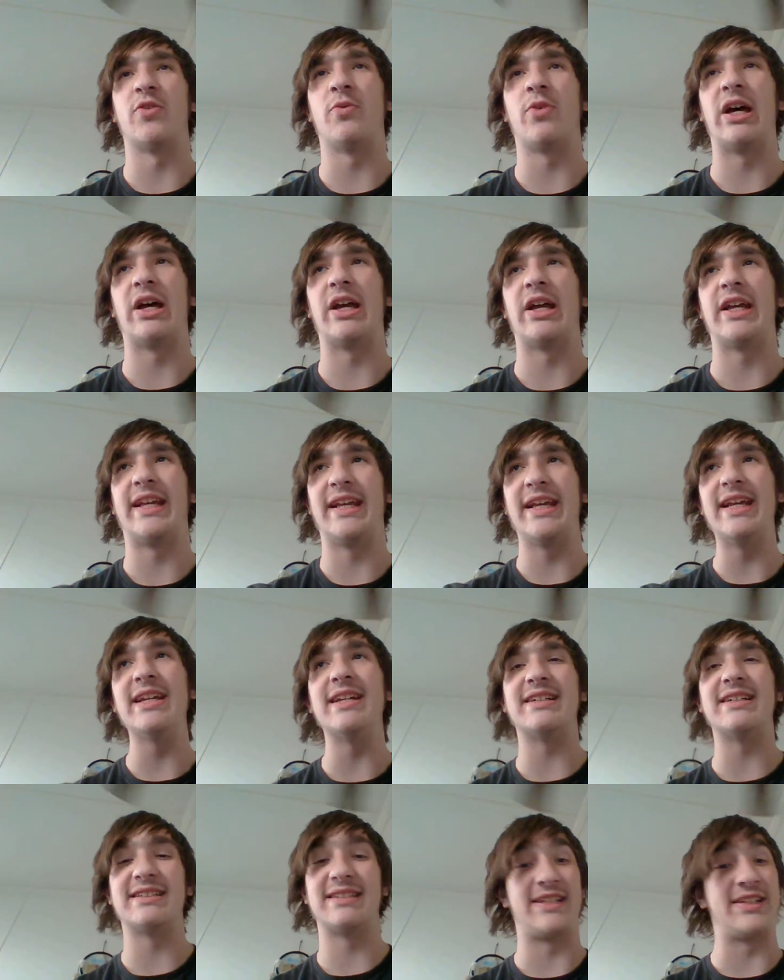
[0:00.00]
what he
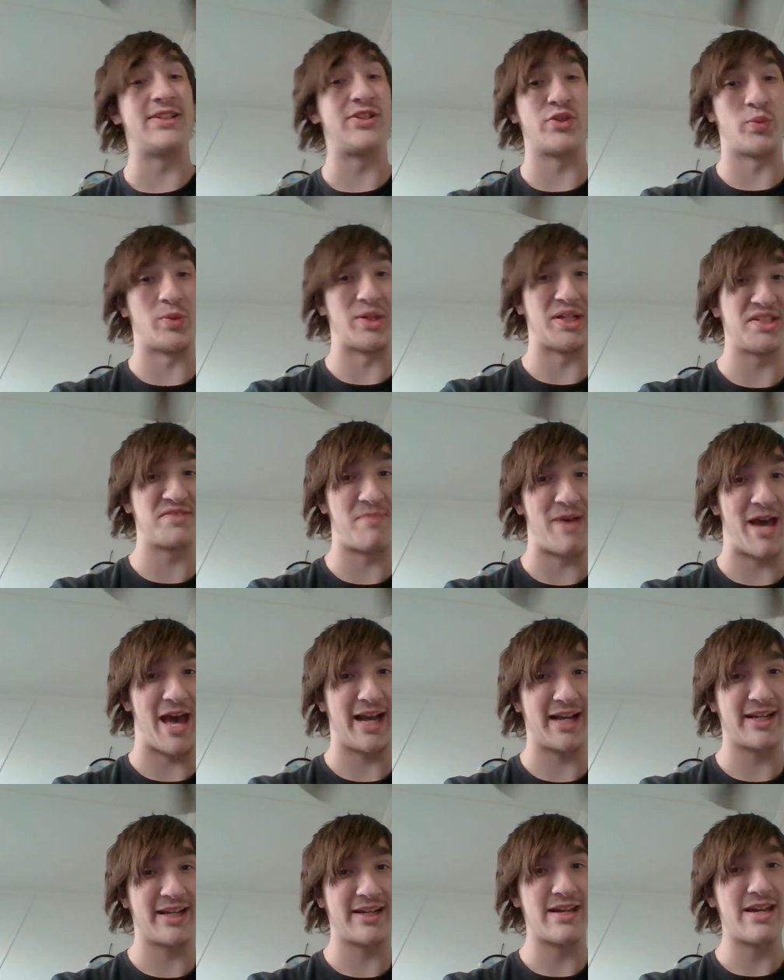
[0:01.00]
does, he swings
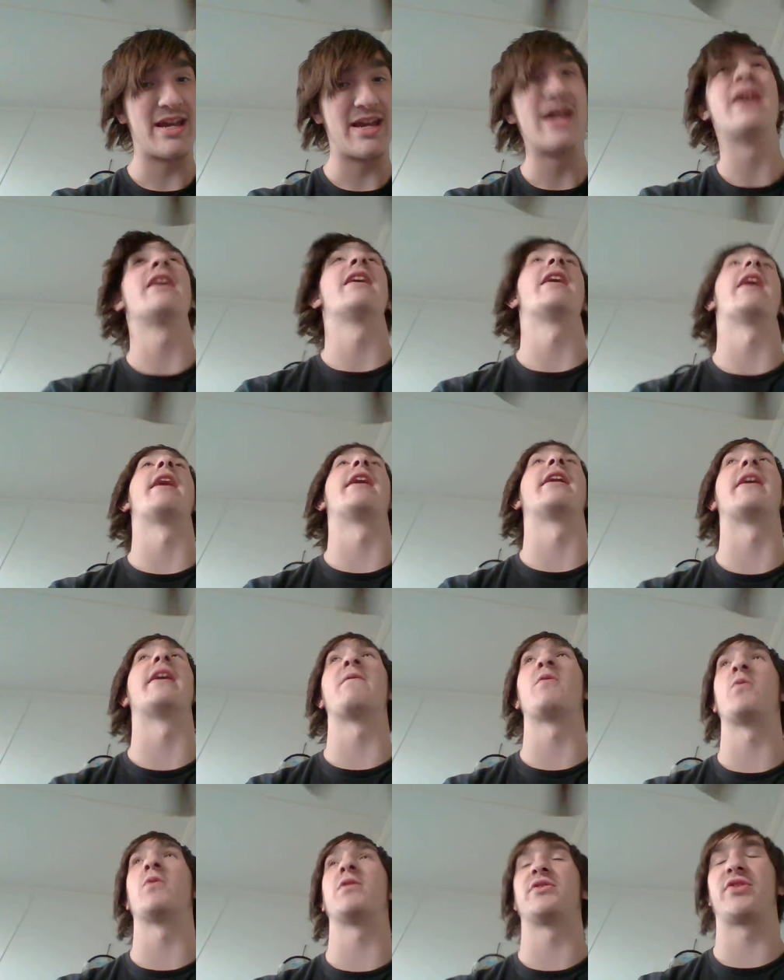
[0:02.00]
back, and
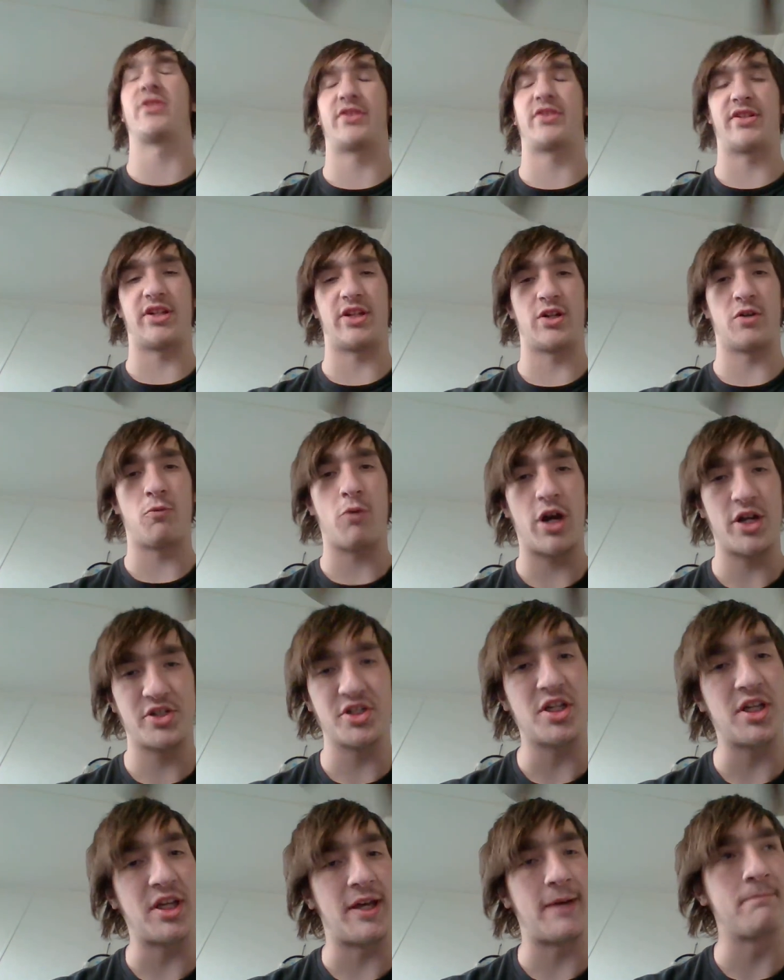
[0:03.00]
everyone's just sitting there
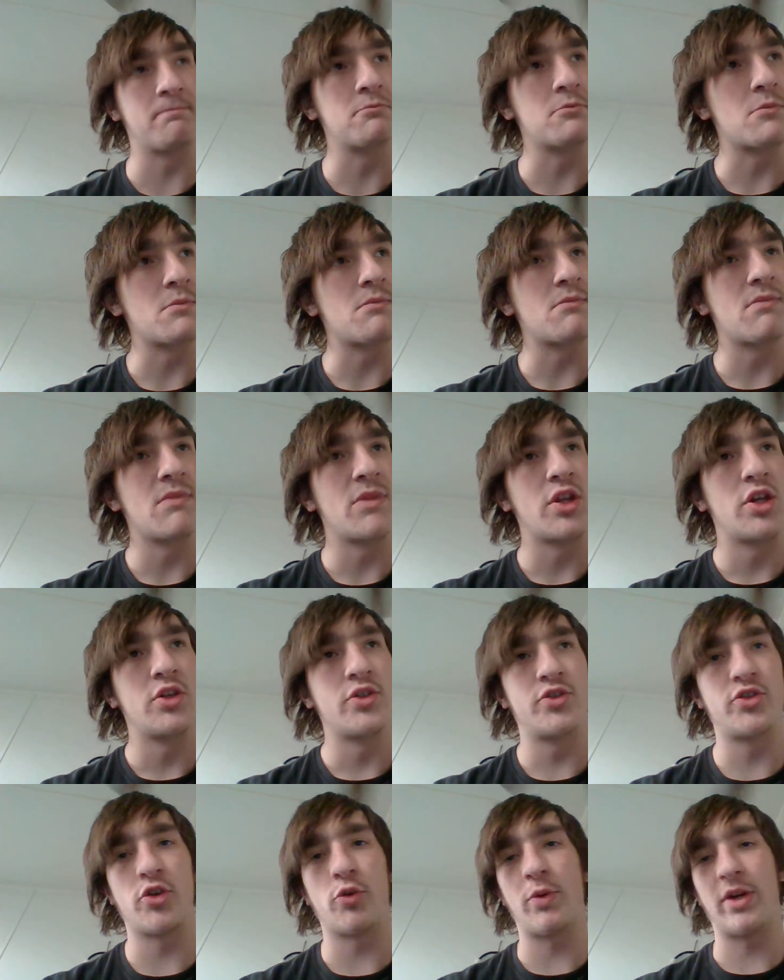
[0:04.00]
watching him.
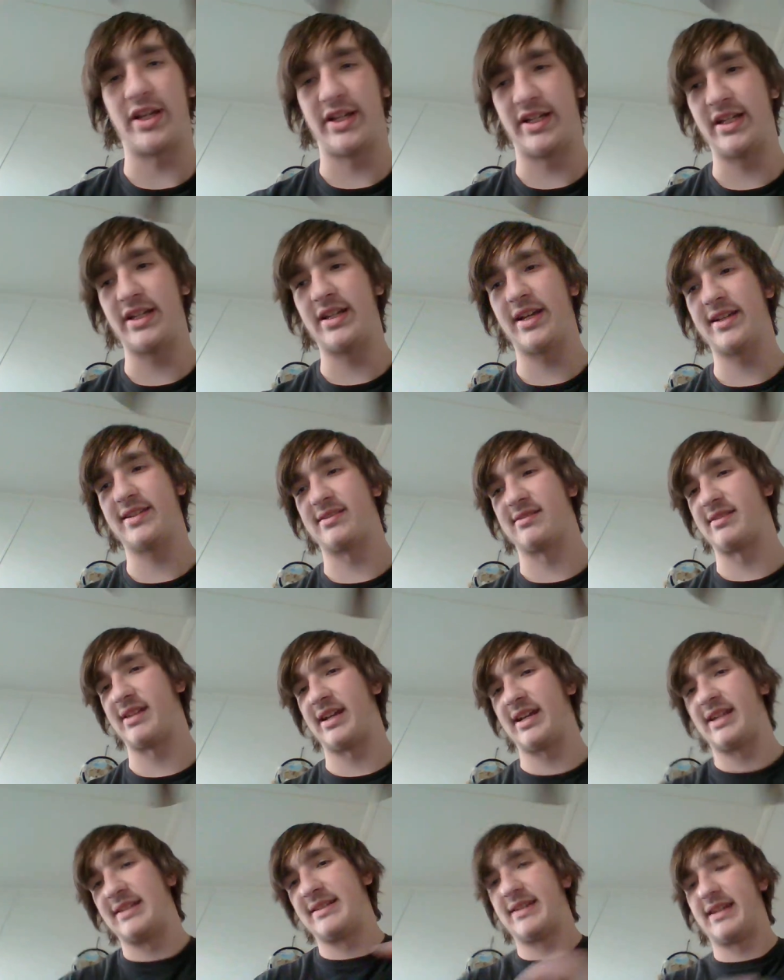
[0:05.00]
So what he does is that
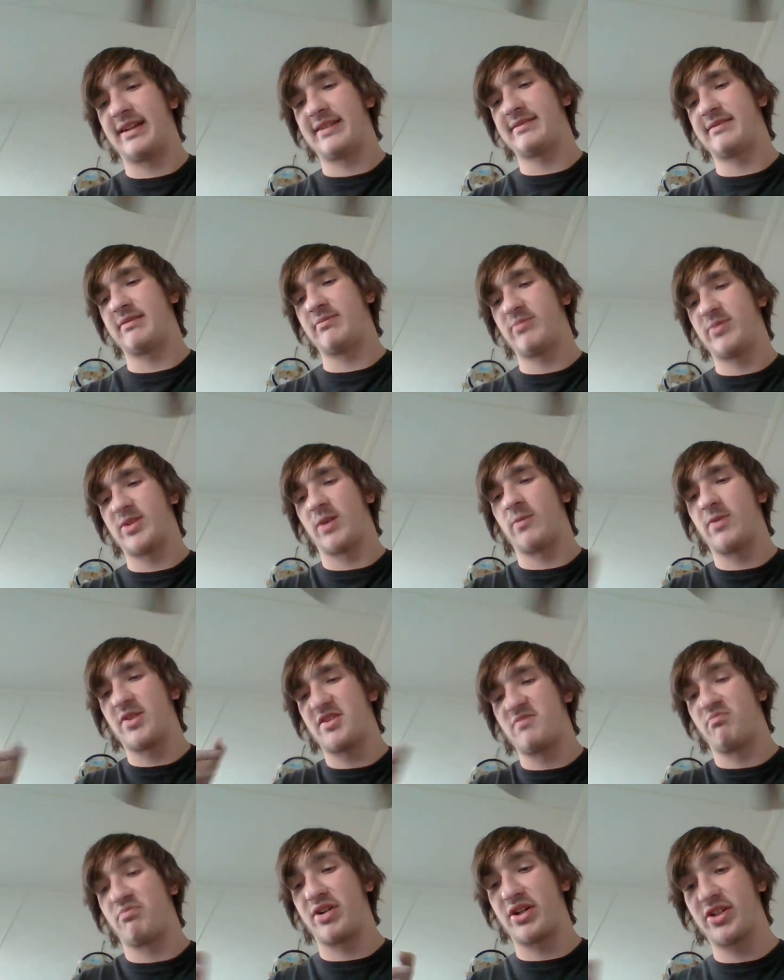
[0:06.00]
he takes someone's
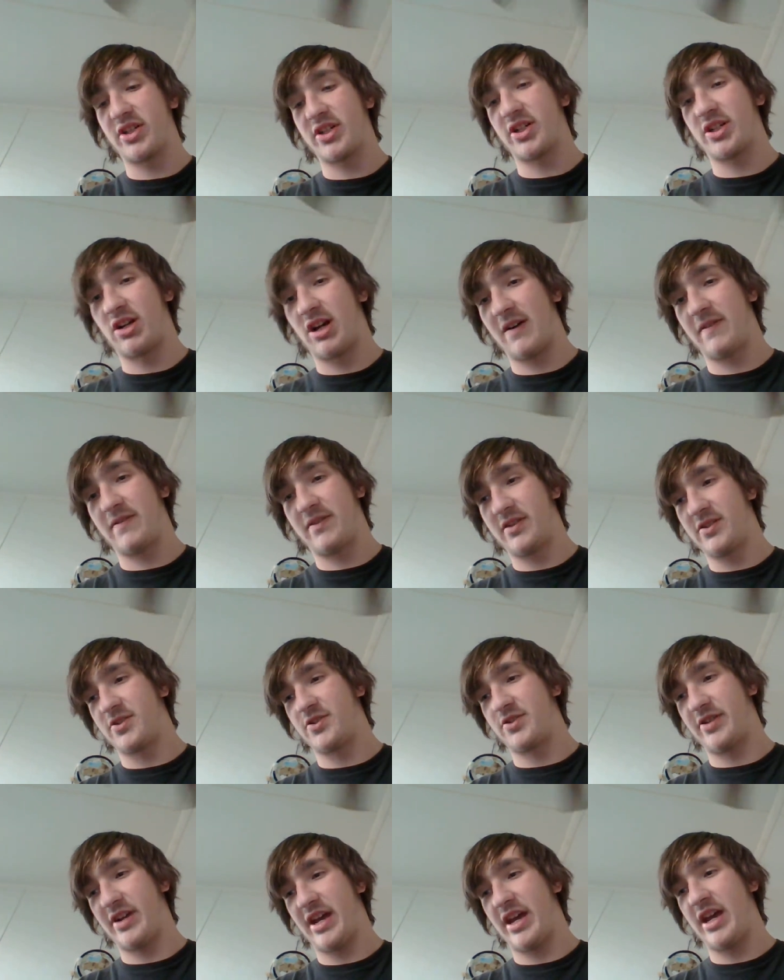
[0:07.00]
burger off their
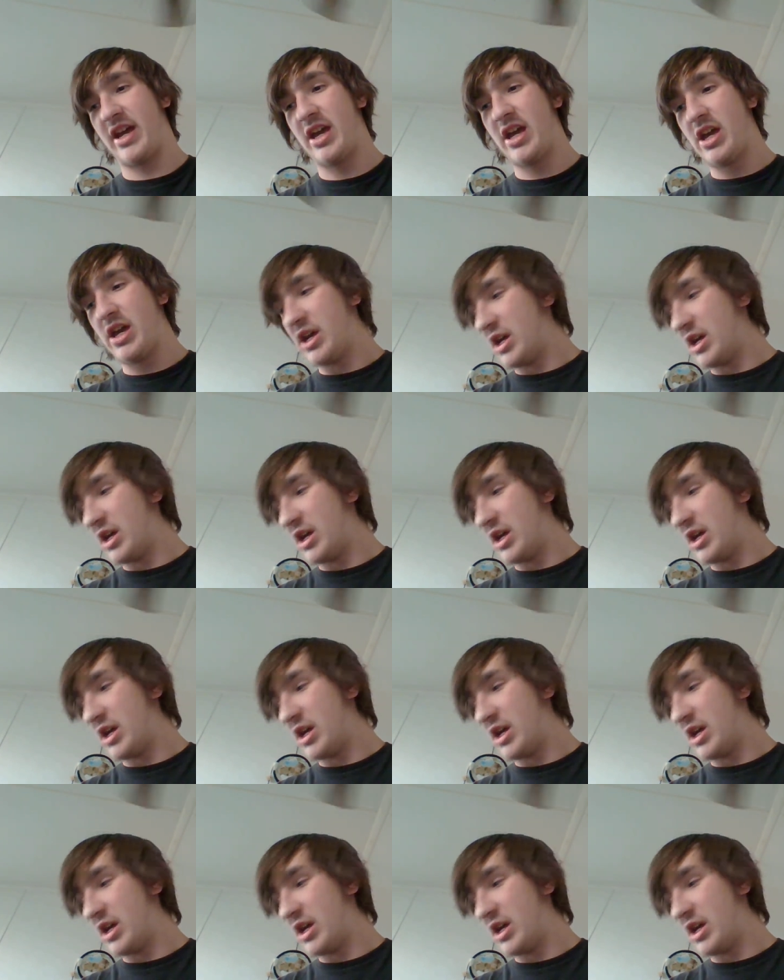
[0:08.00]
tray,